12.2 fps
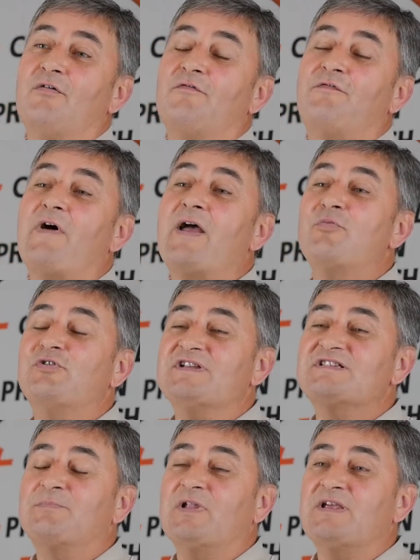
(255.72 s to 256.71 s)
fiber
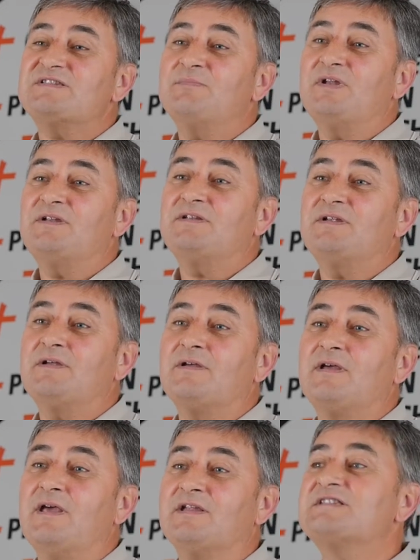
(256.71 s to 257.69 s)
displacement
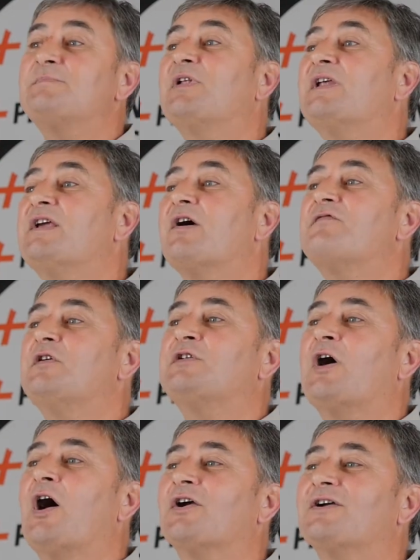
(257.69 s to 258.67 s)
and splitting of the
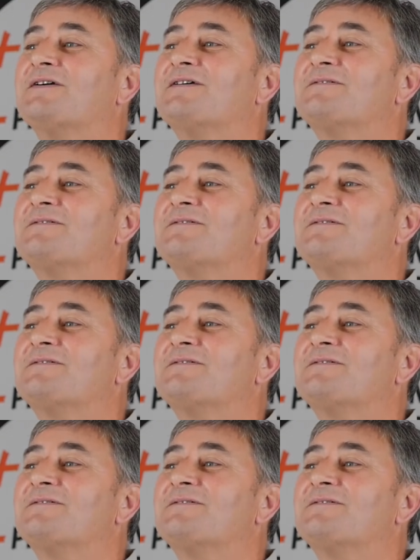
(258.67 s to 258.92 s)
tongue.